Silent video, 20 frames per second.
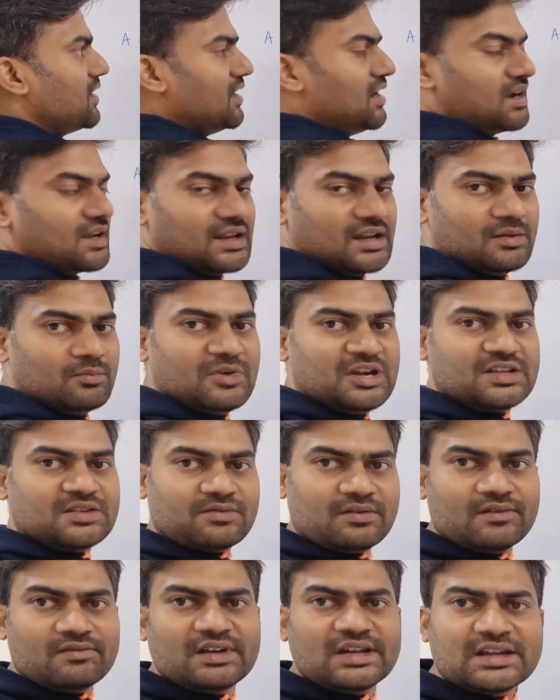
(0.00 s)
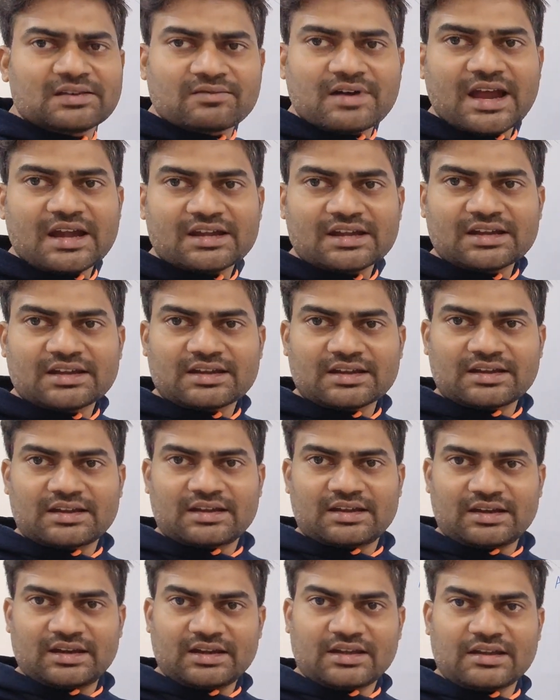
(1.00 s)
8 elements, we will divide
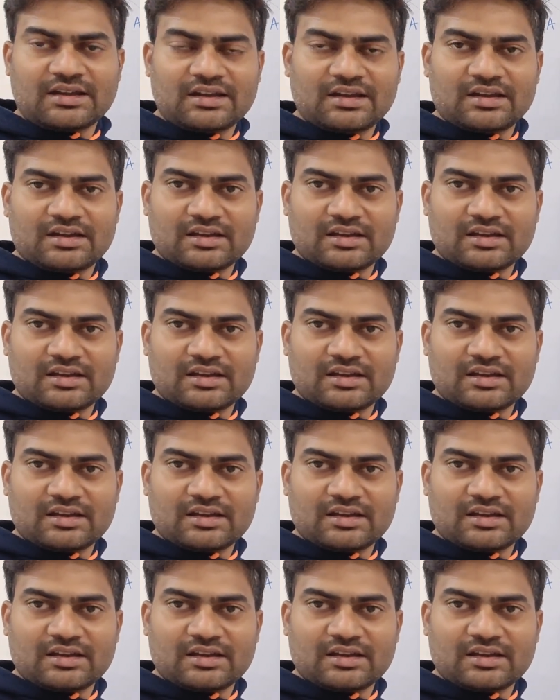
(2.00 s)
it